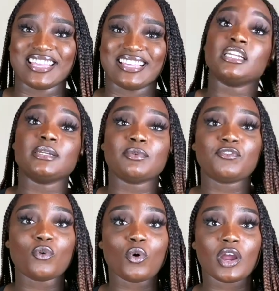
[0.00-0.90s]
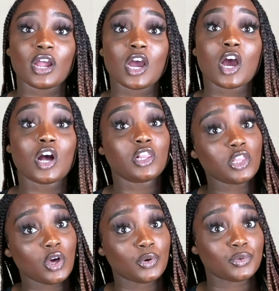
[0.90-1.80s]
Number four,
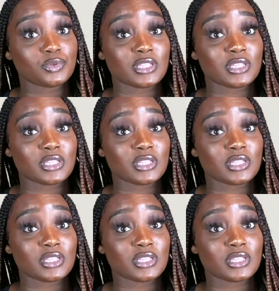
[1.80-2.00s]
clothes